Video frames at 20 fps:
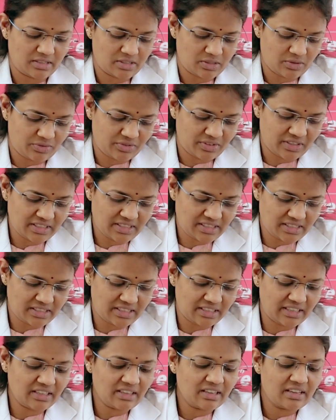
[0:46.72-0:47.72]
So
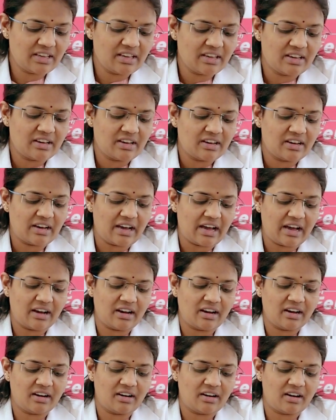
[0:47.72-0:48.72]
first thing,
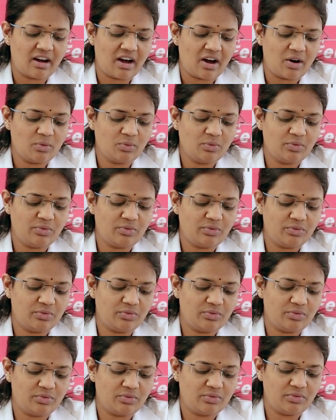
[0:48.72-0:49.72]
uh, how
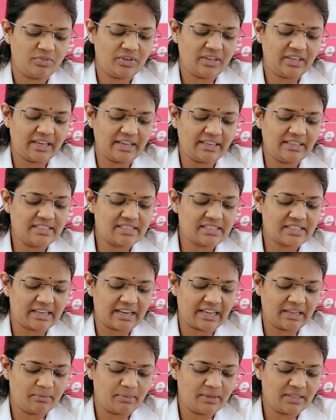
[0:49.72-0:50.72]
we can
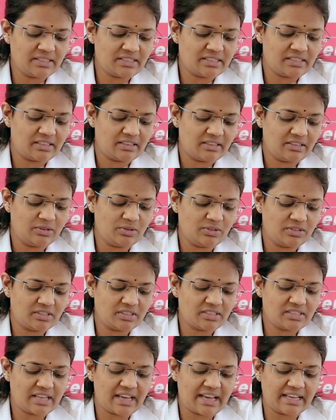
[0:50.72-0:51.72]
describe is
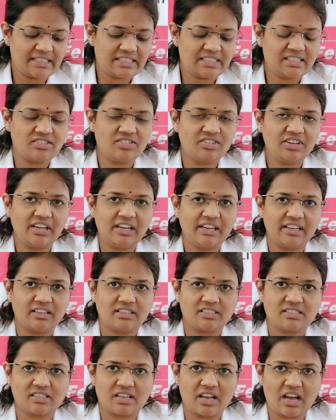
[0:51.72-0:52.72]
uterus has three
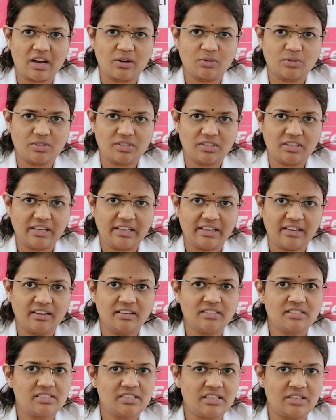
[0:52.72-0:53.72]
layers outer
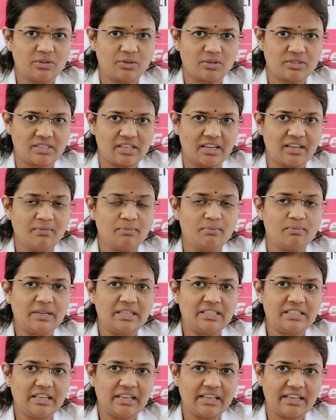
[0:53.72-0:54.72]
layer serosa
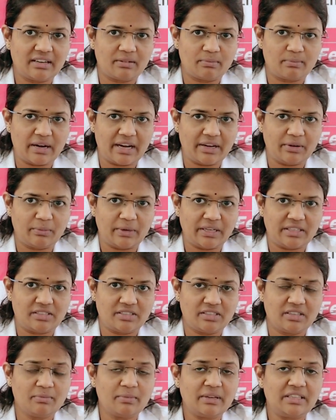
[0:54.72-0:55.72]
middle layer
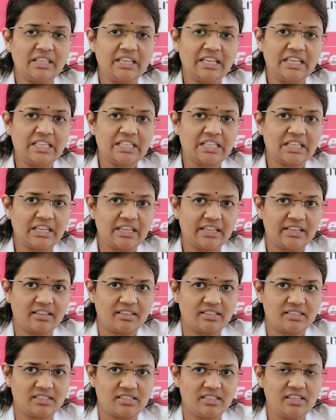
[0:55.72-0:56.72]
myometrium and the inner
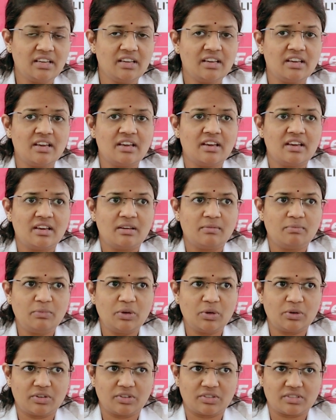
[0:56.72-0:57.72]
layer is the
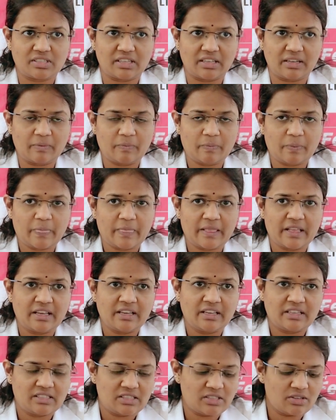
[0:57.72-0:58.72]
mucosal
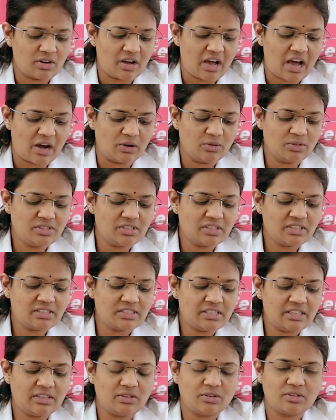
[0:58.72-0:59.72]
so outer
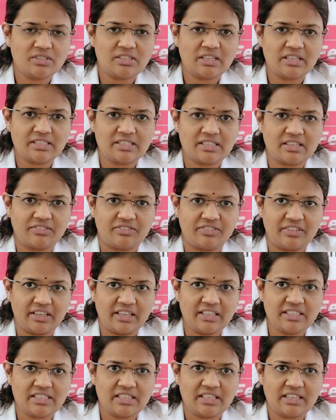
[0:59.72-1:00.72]
serosal
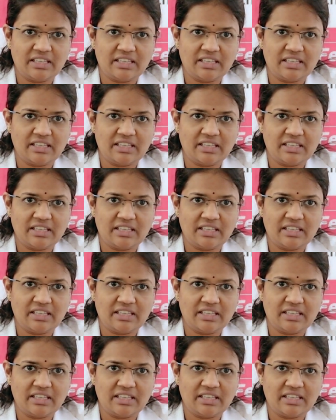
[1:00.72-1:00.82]
surface